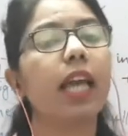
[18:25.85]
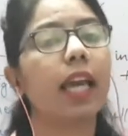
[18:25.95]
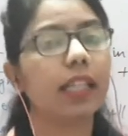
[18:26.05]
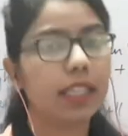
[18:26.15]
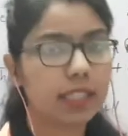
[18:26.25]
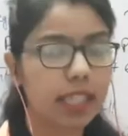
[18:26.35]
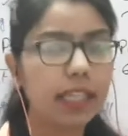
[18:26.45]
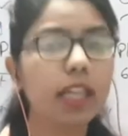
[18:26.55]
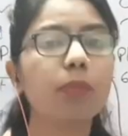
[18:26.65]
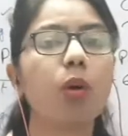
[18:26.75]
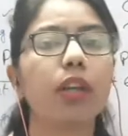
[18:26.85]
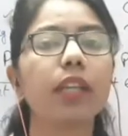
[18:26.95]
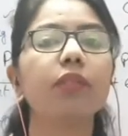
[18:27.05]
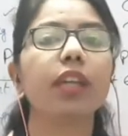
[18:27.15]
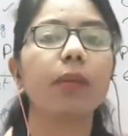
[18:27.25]
and inside our
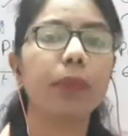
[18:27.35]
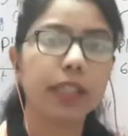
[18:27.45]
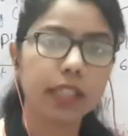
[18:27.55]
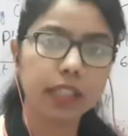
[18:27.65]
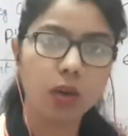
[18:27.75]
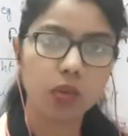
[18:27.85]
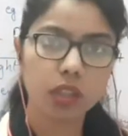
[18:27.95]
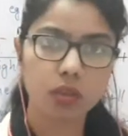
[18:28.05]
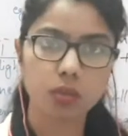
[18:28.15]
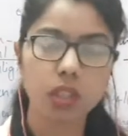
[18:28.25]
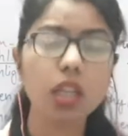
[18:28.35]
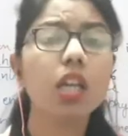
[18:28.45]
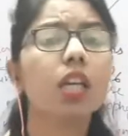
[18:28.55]
body we are breaking down into the